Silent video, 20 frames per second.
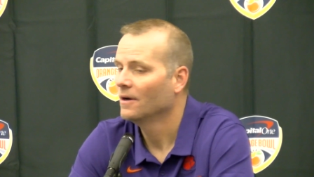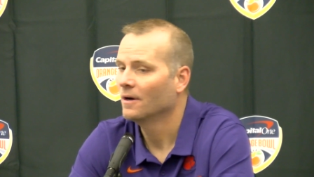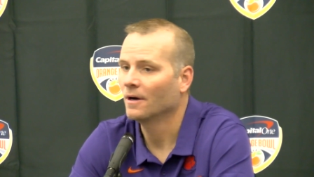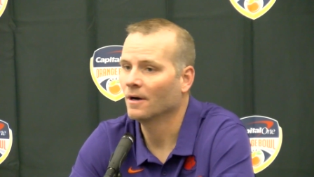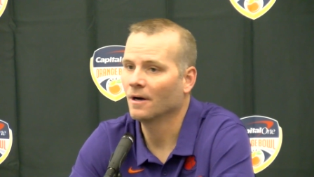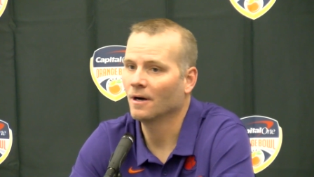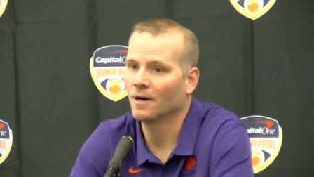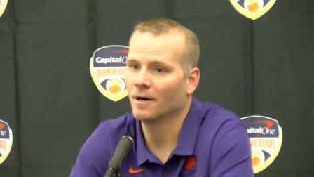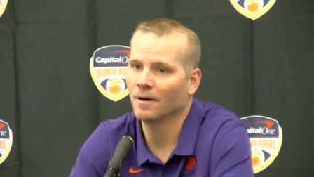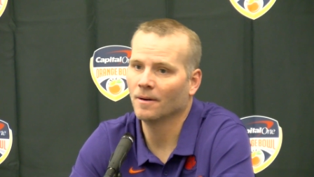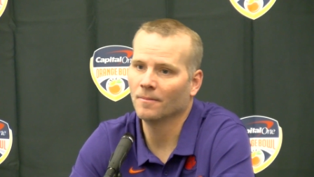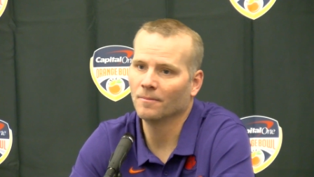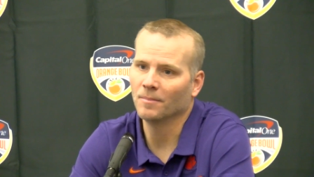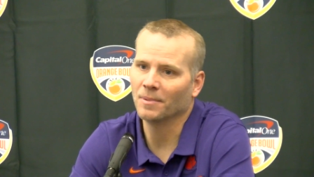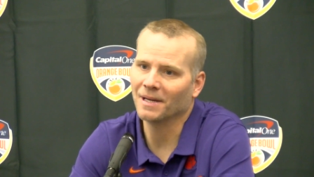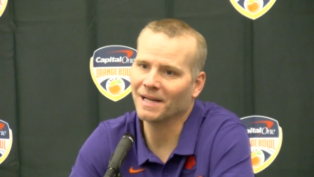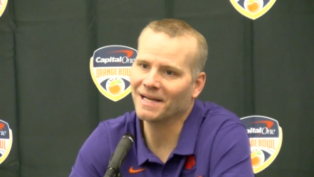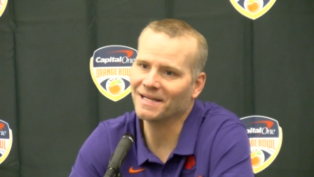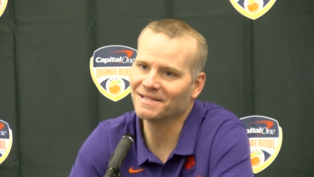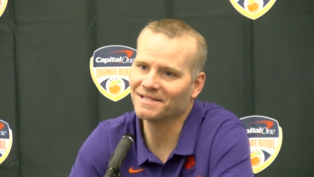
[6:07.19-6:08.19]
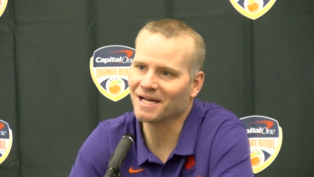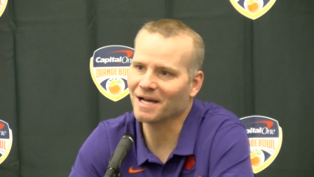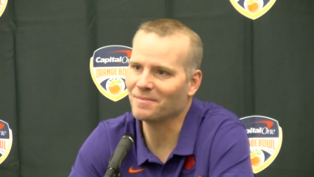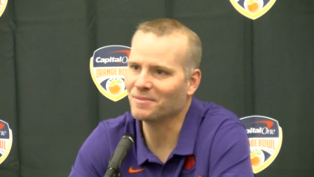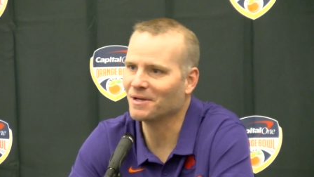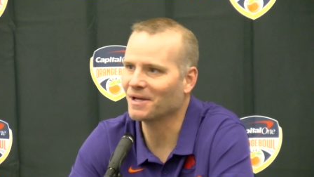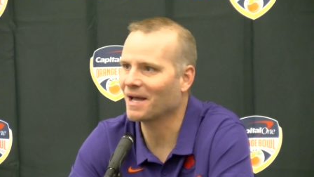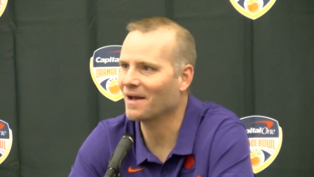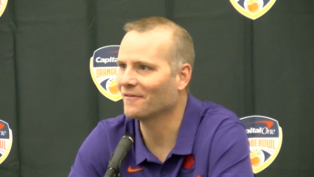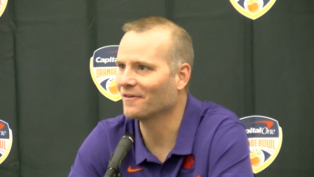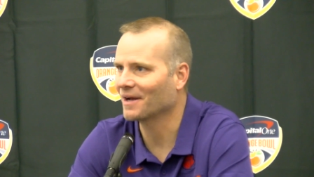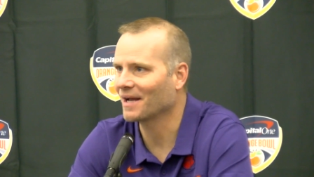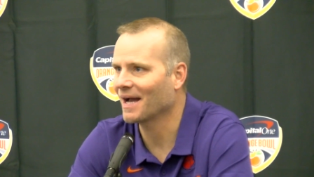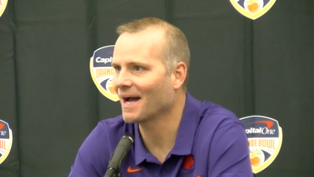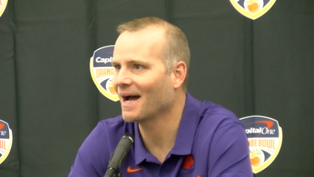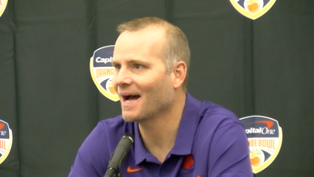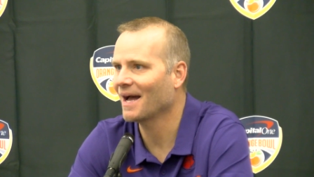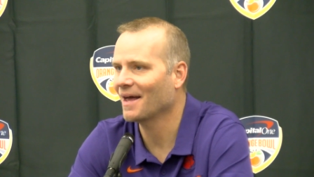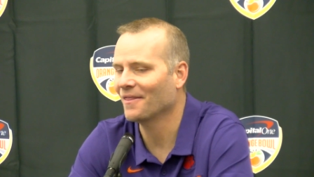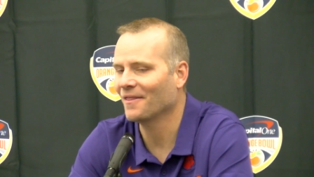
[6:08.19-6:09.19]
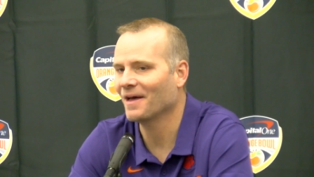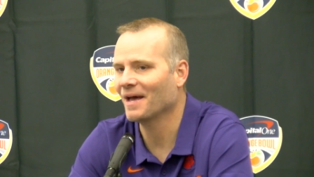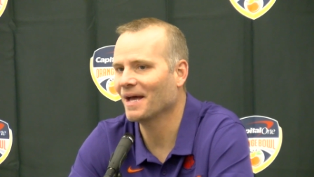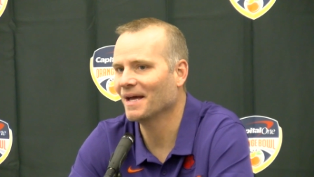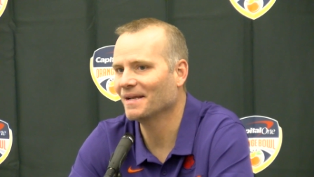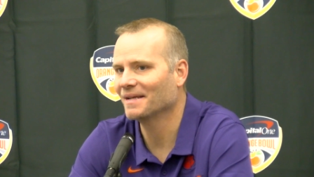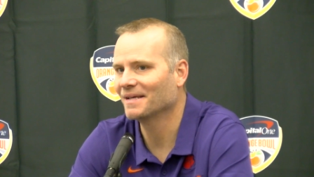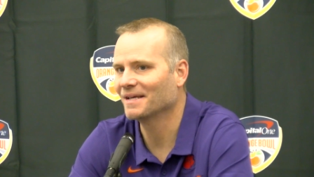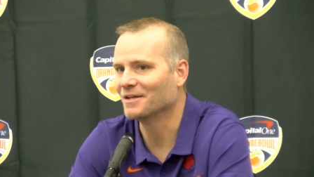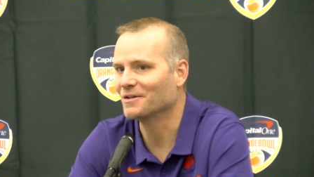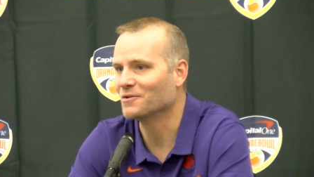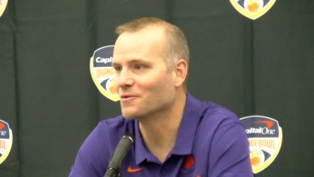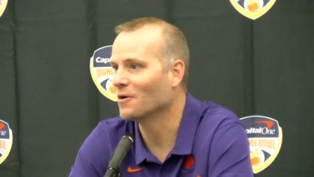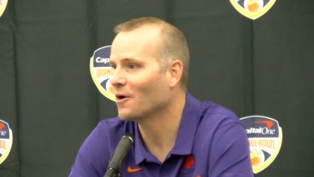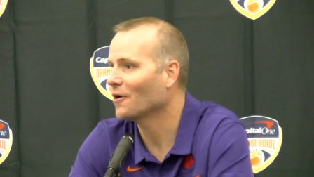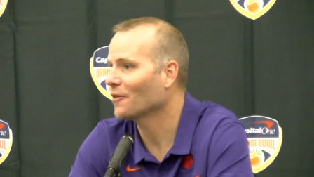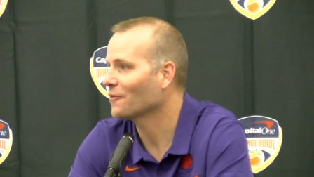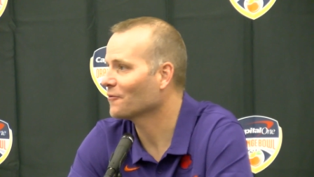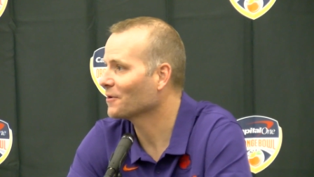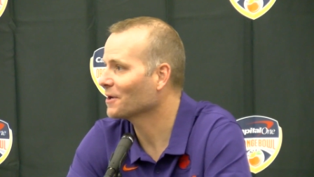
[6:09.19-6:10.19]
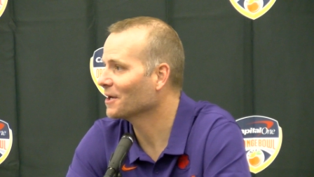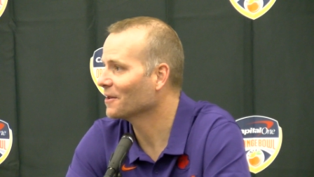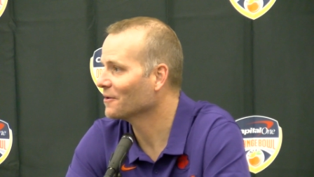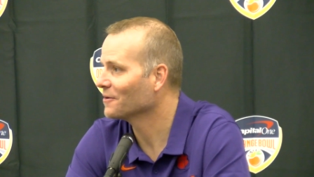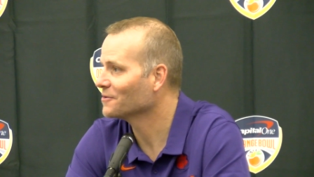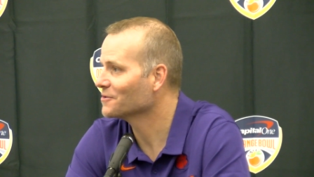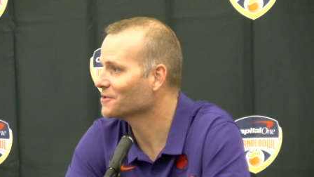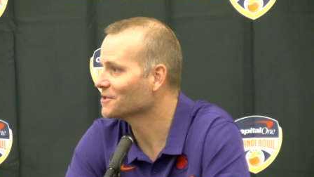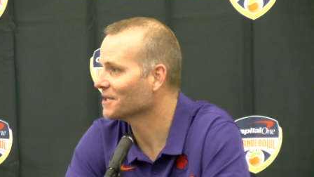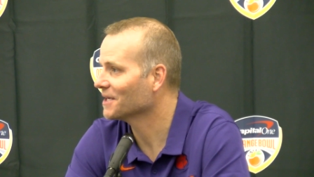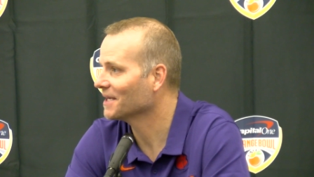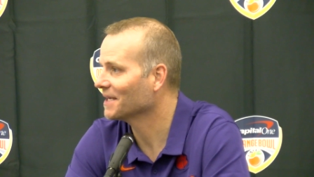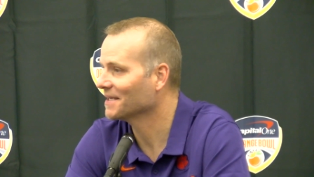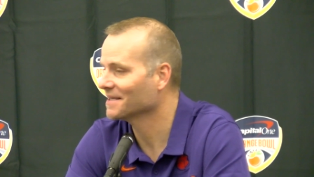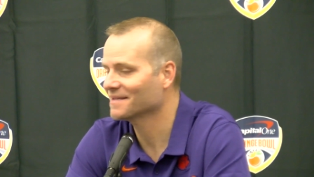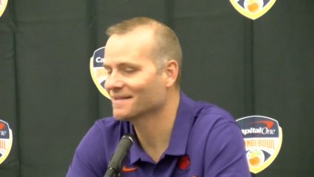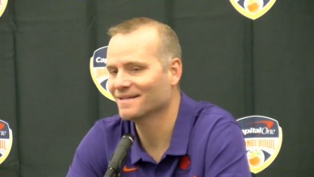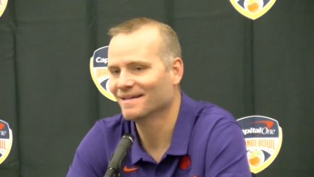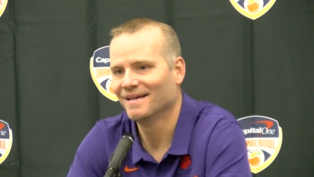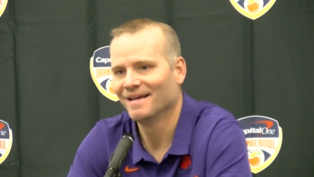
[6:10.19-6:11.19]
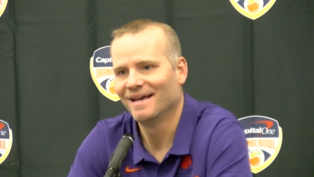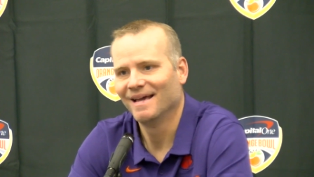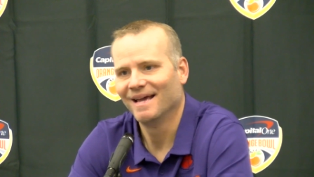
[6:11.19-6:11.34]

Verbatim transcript: But anytime you have a guy that can do all three of those things